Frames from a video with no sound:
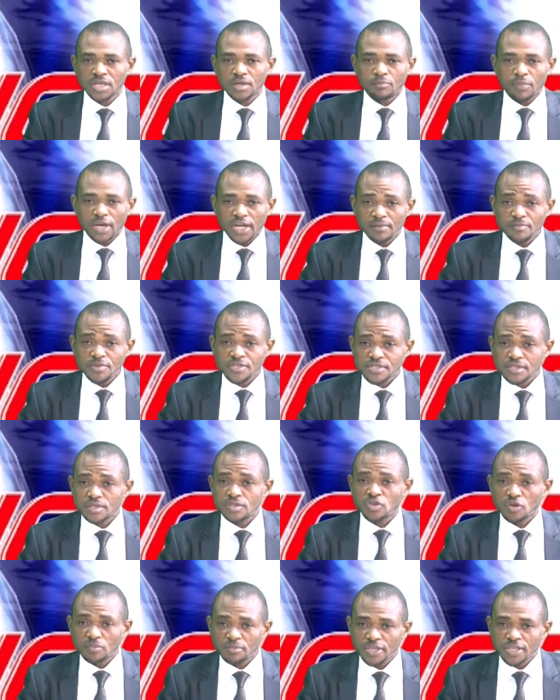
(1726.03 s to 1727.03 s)
My name is
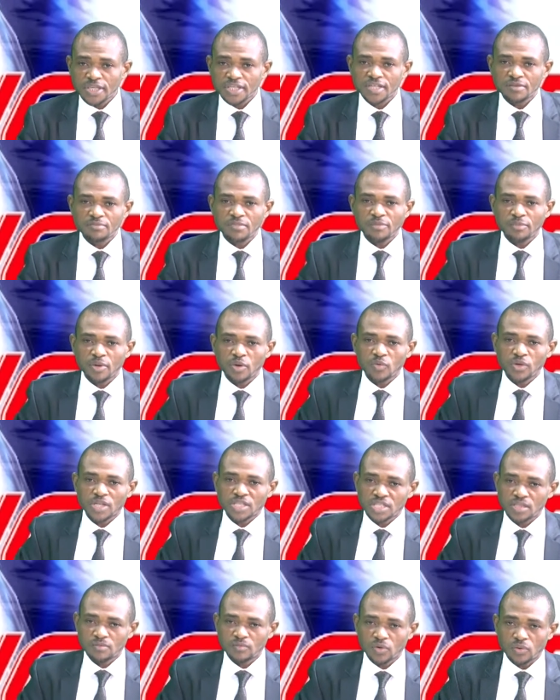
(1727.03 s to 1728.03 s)
Dominic.
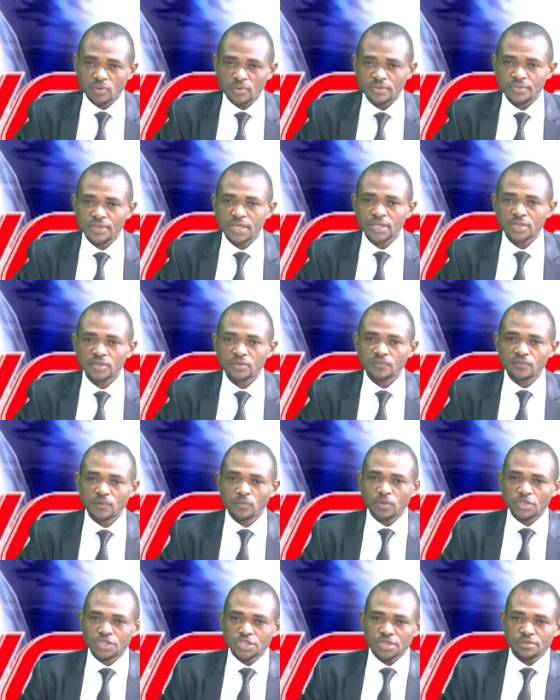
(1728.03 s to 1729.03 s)
Thank you for
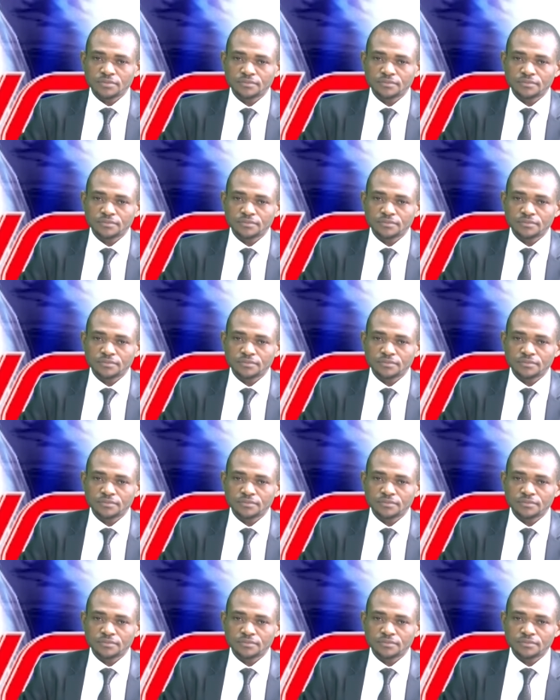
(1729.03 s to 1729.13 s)
watching.